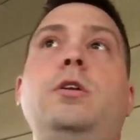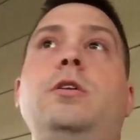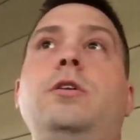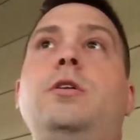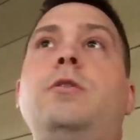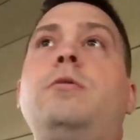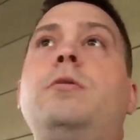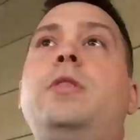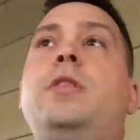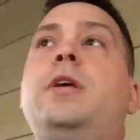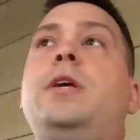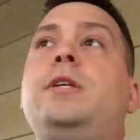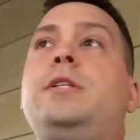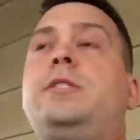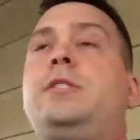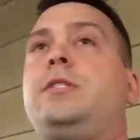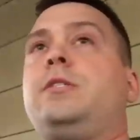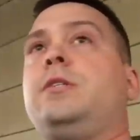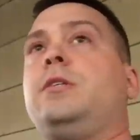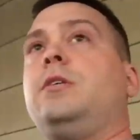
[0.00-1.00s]
doing
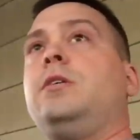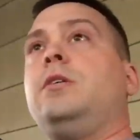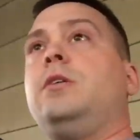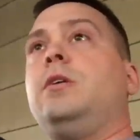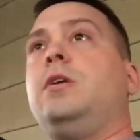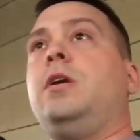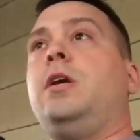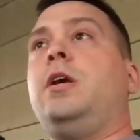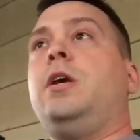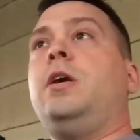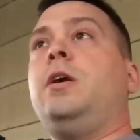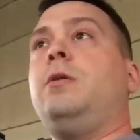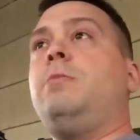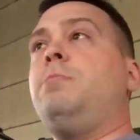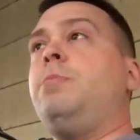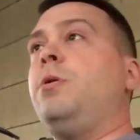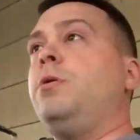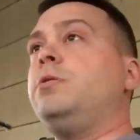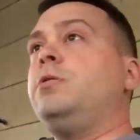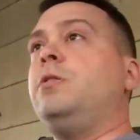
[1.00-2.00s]
this and
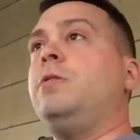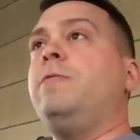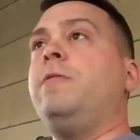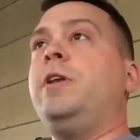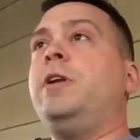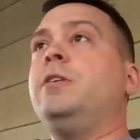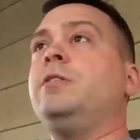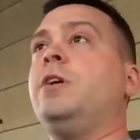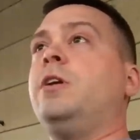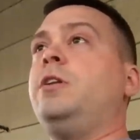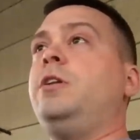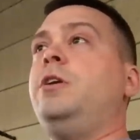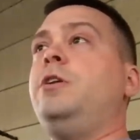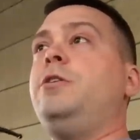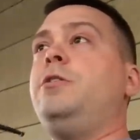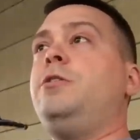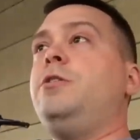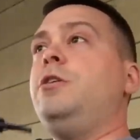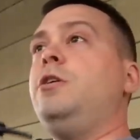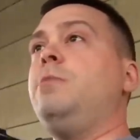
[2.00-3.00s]
posting the videos on
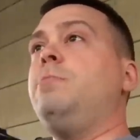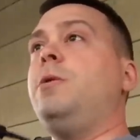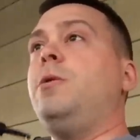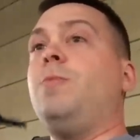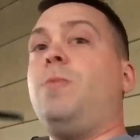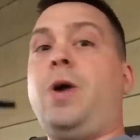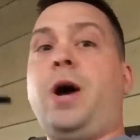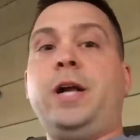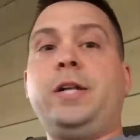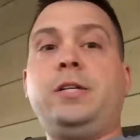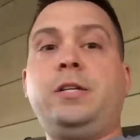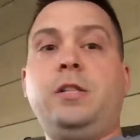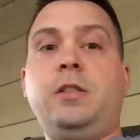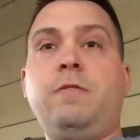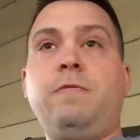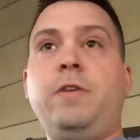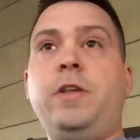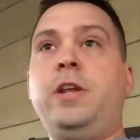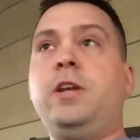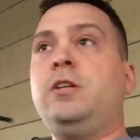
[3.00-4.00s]
YouTube and watching the
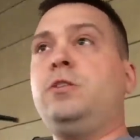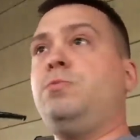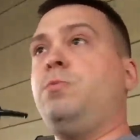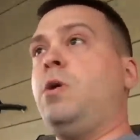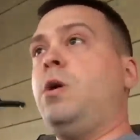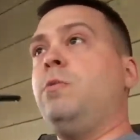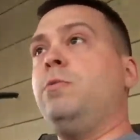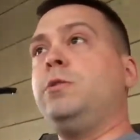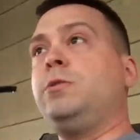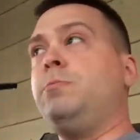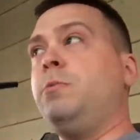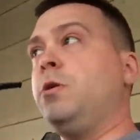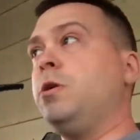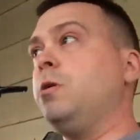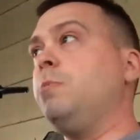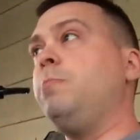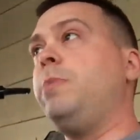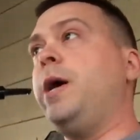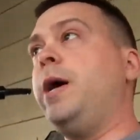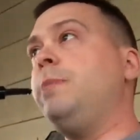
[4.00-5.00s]
videos while we're
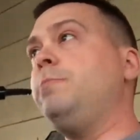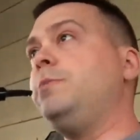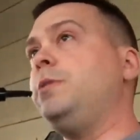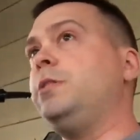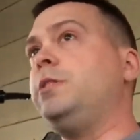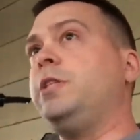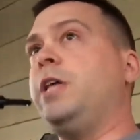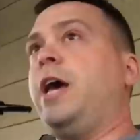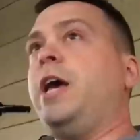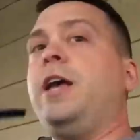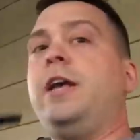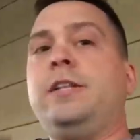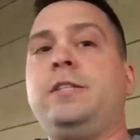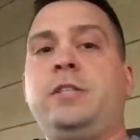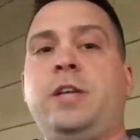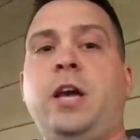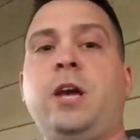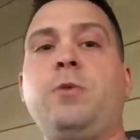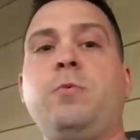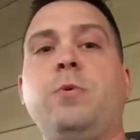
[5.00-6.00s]
smoking pipes, it's like it's
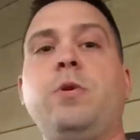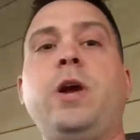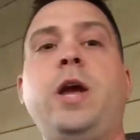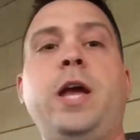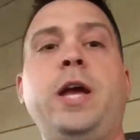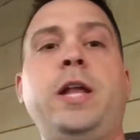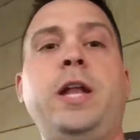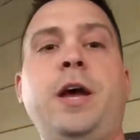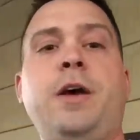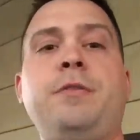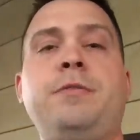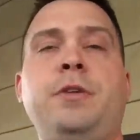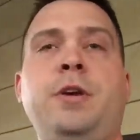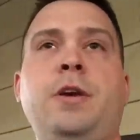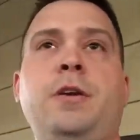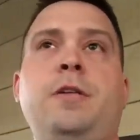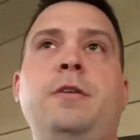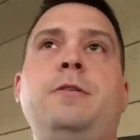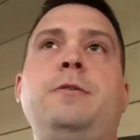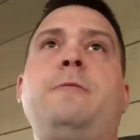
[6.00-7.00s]
like we're hanging out
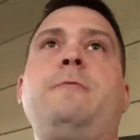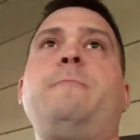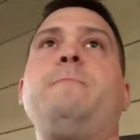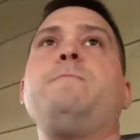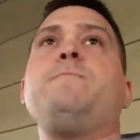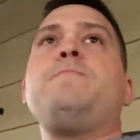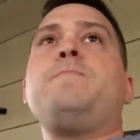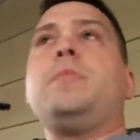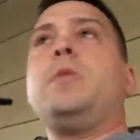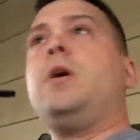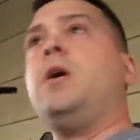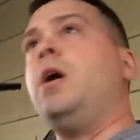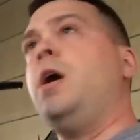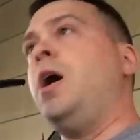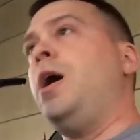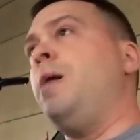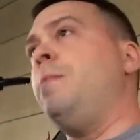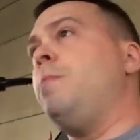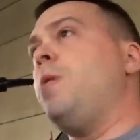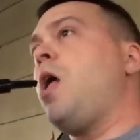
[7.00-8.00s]
together.
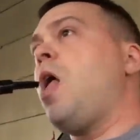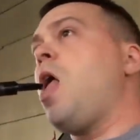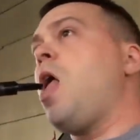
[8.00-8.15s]
Um,